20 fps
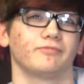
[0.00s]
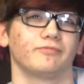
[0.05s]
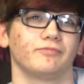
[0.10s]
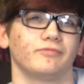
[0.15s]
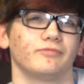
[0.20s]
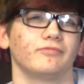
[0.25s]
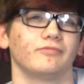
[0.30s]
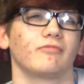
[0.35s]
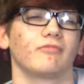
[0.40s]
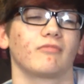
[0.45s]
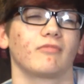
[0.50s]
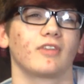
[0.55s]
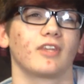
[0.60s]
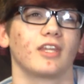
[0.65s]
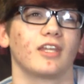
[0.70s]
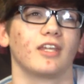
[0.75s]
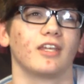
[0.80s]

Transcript: oh my god.